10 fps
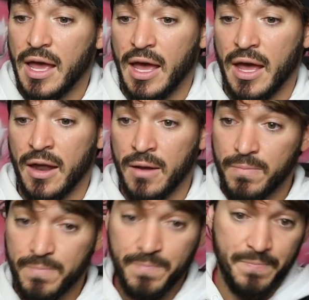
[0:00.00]

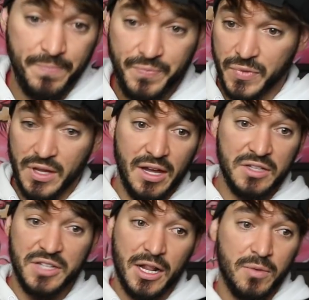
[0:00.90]
And
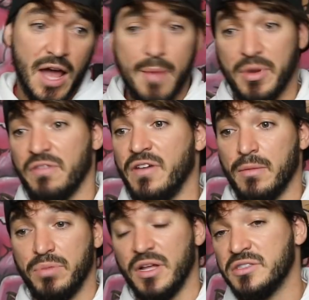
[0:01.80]
exactly what happened. I
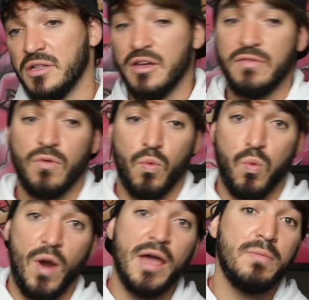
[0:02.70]
found a place to live
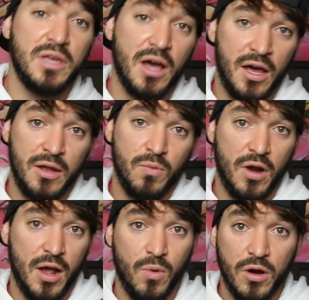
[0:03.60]
right behind
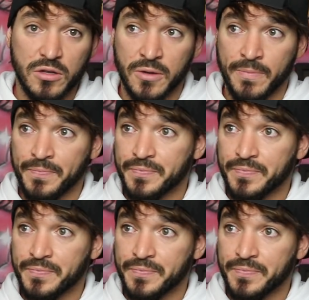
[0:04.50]
where I worked.